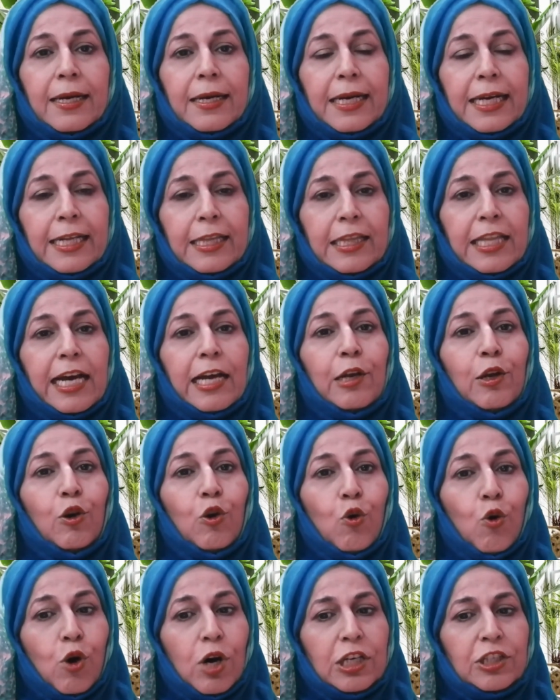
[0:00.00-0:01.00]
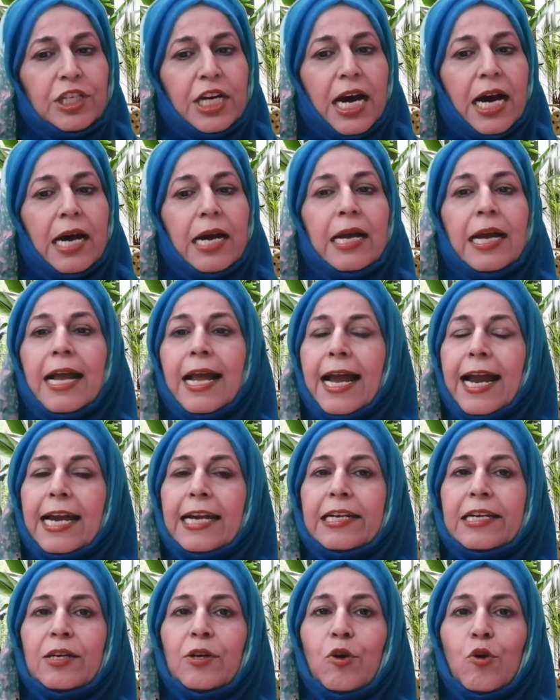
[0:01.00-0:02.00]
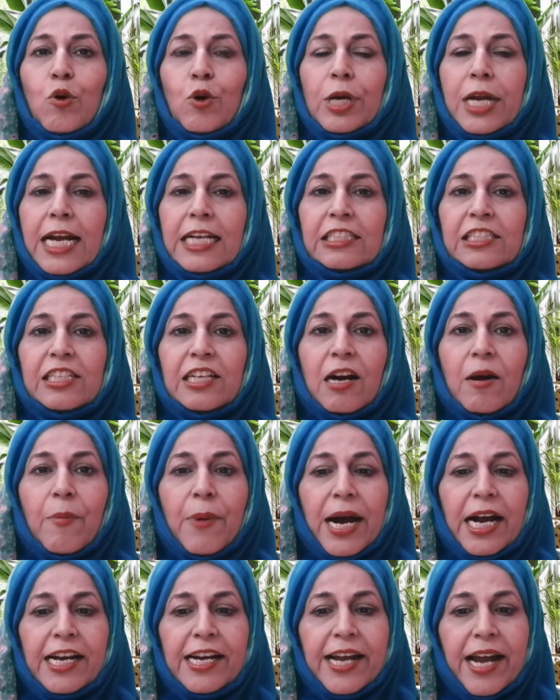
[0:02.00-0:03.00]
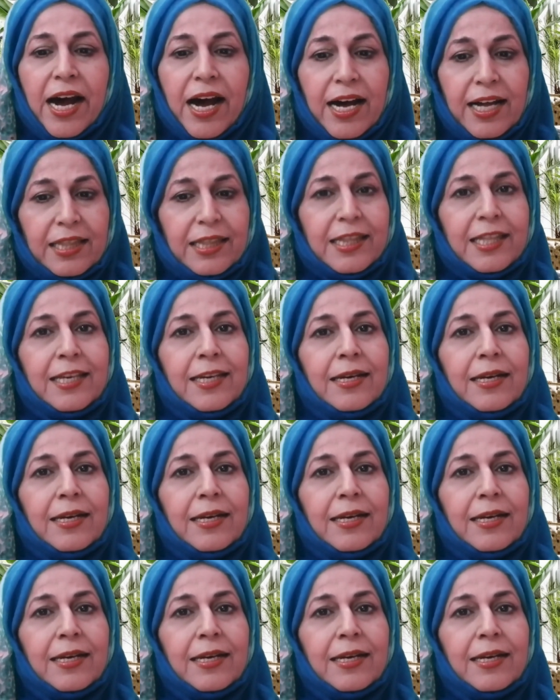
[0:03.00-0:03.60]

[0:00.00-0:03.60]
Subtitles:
in the lower jaw and known as Rubayat.